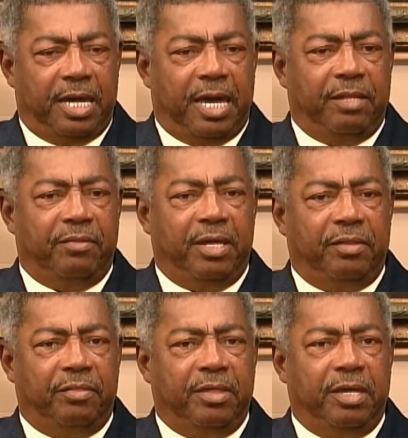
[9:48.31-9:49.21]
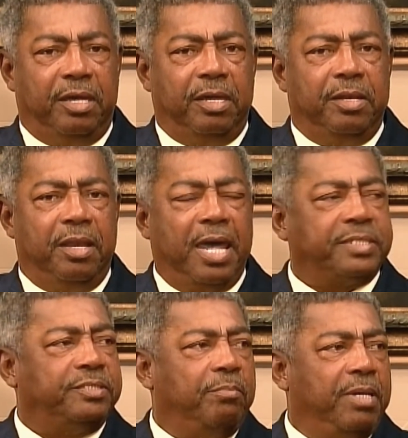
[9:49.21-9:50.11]
And then the
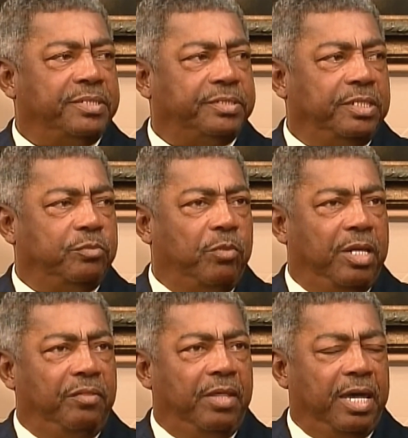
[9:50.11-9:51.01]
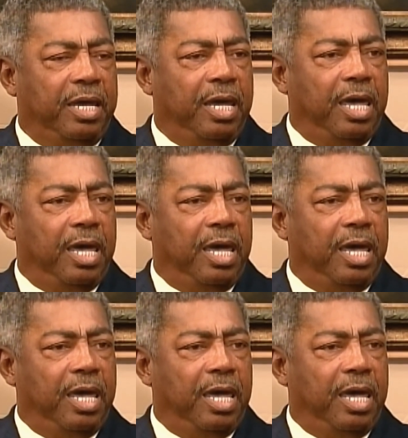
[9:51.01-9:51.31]
next semester is when they